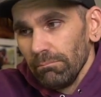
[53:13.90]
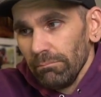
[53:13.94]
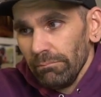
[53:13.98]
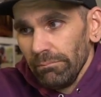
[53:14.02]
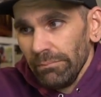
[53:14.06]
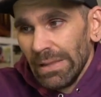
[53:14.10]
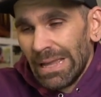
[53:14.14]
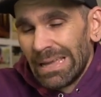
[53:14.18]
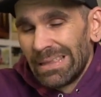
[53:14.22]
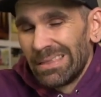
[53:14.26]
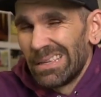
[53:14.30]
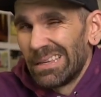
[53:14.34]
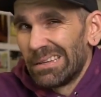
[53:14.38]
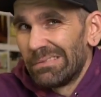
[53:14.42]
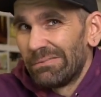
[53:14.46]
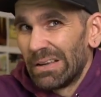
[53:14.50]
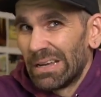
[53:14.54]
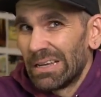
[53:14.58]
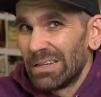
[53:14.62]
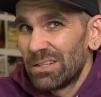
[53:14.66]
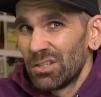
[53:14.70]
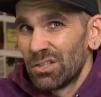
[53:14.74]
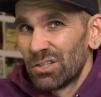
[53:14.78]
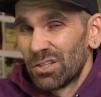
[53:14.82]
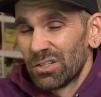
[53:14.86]
and the
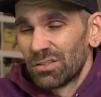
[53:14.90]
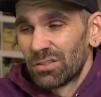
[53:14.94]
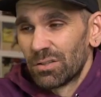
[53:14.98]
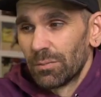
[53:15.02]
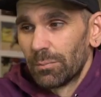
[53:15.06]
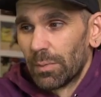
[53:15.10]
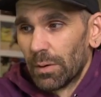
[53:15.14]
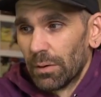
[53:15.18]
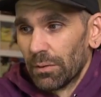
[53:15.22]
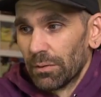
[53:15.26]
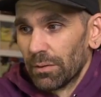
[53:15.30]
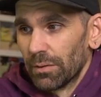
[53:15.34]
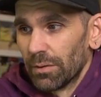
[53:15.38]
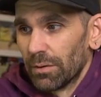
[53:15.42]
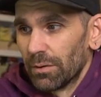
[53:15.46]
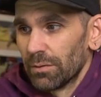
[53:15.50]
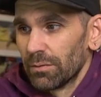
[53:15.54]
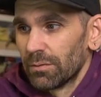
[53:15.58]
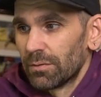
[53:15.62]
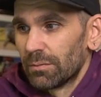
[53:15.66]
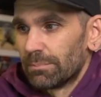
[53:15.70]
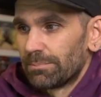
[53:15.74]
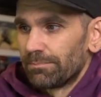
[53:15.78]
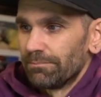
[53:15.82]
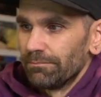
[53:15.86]
advantages to both of
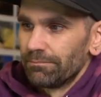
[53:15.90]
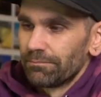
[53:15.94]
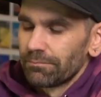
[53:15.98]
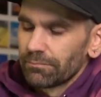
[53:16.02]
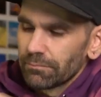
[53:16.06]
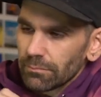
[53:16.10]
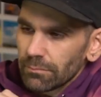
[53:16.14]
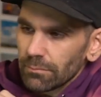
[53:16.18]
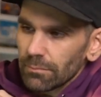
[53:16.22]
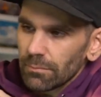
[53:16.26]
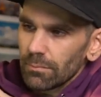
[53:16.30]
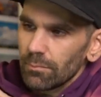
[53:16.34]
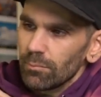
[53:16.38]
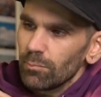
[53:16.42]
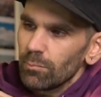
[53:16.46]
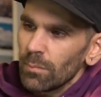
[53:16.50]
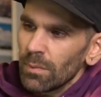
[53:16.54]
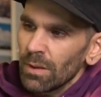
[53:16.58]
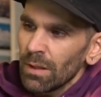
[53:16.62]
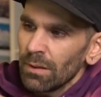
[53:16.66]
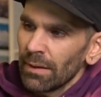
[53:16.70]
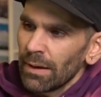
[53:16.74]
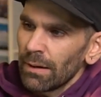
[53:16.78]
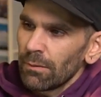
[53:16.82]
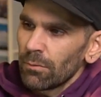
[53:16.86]
those.
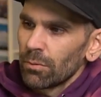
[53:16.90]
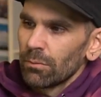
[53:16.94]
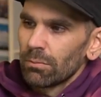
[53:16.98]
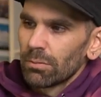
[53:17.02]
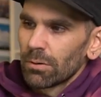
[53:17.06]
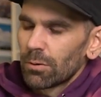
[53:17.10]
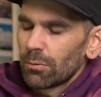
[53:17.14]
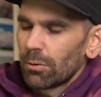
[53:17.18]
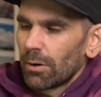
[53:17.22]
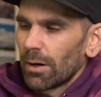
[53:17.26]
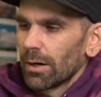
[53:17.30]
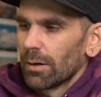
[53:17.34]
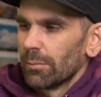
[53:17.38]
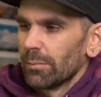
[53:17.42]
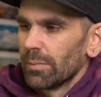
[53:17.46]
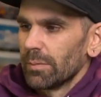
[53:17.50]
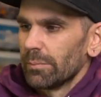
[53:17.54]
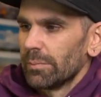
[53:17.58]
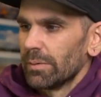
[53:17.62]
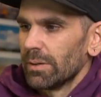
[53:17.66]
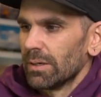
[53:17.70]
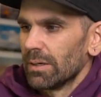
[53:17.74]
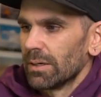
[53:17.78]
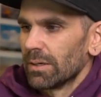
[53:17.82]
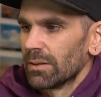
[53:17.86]
That would require me
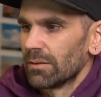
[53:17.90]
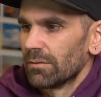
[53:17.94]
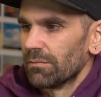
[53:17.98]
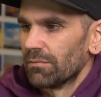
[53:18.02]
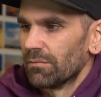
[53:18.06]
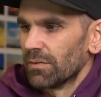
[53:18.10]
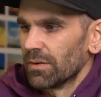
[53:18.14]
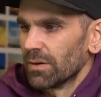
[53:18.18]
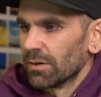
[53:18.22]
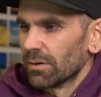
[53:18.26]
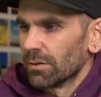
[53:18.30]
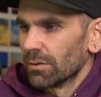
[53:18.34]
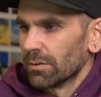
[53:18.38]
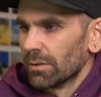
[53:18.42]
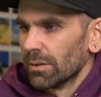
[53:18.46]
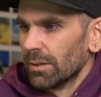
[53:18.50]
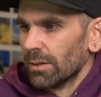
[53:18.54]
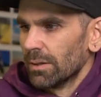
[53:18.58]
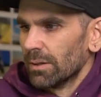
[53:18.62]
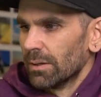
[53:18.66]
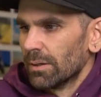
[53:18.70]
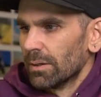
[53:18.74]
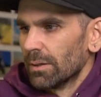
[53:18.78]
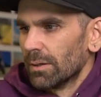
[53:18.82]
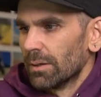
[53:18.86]
being at the field.
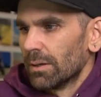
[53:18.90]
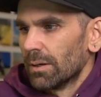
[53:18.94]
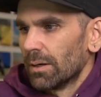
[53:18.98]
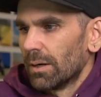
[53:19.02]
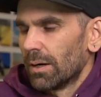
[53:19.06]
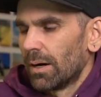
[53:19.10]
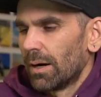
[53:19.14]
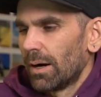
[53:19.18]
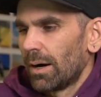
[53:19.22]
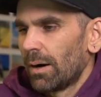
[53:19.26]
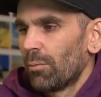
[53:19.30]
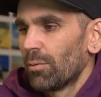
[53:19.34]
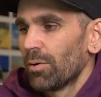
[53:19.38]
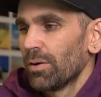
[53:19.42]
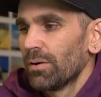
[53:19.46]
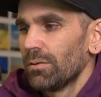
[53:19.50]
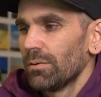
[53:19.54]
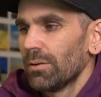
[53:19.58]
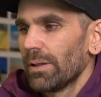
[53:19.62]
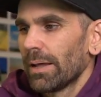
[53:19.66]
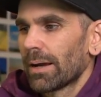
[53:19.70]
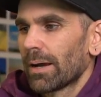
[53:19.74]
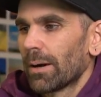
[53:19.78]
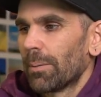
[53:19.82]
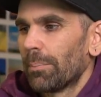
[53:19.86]
I want to do,
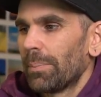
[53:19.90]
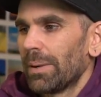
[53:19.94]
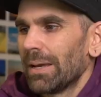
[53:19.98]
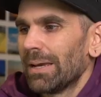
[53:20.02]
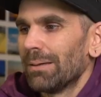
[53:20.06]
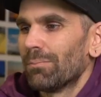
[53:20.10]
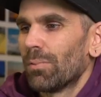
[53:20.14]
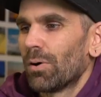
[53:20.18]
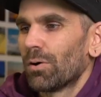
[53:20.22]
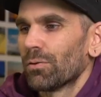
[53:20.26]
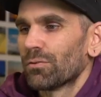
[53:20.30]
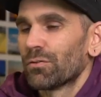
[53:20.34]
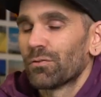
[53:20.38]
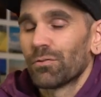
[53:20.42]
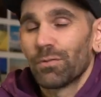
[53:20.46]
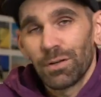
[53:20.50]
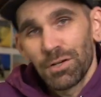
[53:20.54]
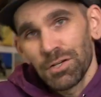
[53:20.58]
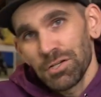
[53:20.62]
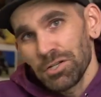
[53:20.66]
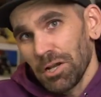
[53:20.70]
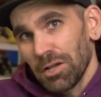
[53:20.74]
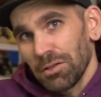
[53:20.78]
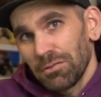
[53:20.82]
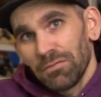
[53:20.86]
like, a paintball trick
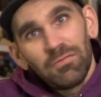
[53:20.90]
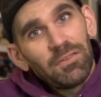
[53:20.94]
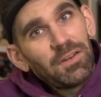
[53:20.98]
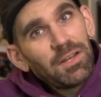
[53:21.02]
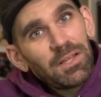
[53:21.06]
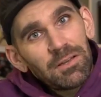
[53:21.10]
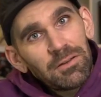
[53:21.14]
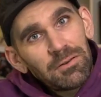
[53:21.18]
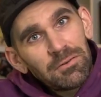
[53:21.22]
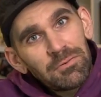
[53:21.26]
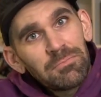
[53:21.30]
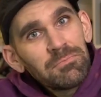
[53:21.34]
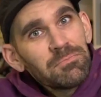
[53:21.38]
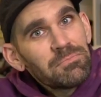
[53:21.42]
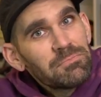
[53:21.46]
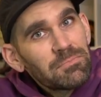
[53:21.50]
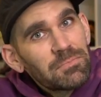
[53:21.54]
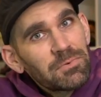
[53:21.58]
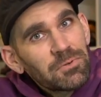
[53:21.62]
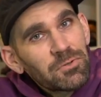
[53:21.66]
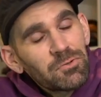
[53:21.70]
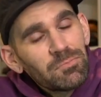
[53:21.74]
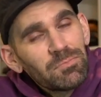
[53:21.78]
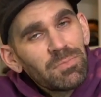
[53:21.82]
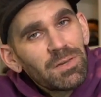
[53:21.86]
shots video,
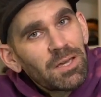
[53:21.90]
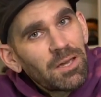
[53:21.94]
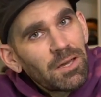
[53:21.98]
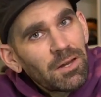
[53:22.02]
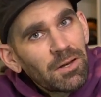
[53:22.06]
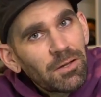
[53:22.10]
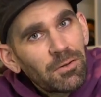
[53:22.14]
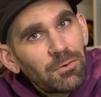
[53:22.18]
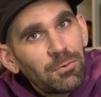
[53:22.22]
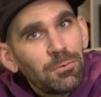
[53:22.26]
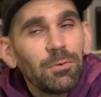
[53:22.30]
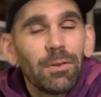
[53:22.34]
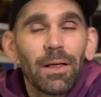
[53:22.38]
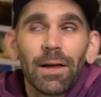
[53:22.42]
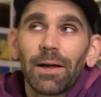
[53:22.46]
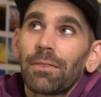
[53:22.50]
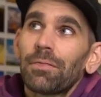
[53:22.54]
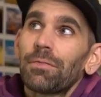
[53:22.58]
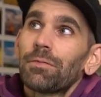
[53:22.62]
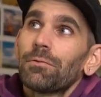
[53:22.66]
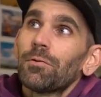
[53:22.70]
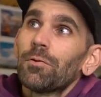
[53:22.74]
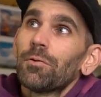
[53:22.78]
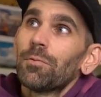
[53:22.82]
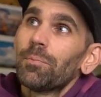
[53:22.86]
which would be kind of cool, like
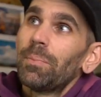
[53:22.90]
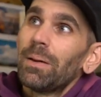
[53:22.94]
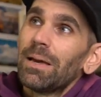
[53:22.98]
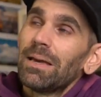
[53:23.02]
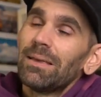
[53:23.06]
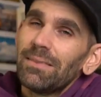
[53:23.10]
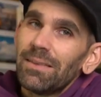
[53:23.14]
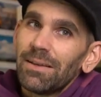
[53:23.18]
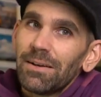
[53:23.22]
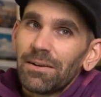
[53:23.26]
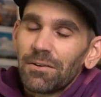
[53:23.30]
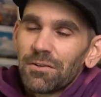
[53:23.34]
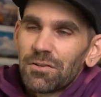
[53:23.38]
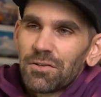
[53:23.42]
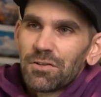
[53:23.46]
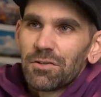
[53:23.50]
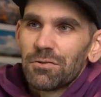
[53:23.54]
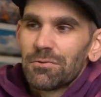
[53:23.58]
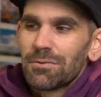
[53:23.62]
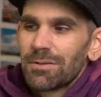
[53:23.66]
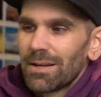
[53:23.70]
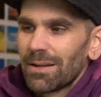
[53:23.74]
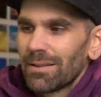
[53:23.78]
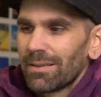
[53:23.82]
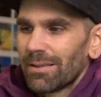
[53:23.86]
throwing paint in the air and shooting
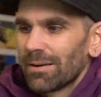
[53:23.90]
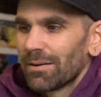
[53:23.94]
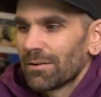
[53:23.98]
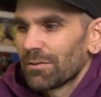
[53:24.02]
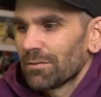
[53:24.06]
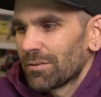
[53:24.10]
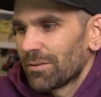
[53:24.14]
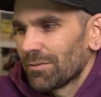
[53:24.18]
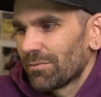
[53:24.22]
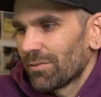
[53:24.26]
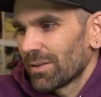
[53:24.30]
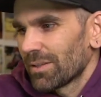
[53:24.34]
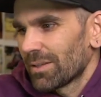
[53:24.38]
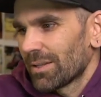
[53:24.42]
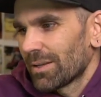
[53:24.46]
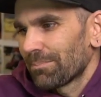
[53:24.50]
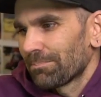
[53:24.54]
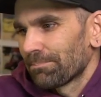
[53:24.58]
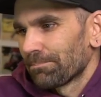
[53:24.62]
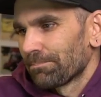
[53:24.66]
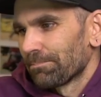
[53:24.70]
out of the air and stuff like that.